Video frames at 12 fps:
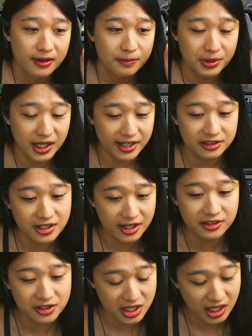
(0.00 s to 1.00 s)
But at the
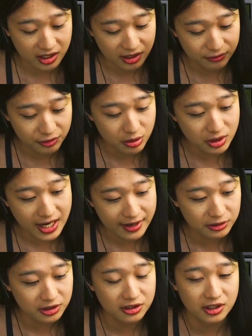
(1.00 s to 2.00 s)
end of the day, if you count the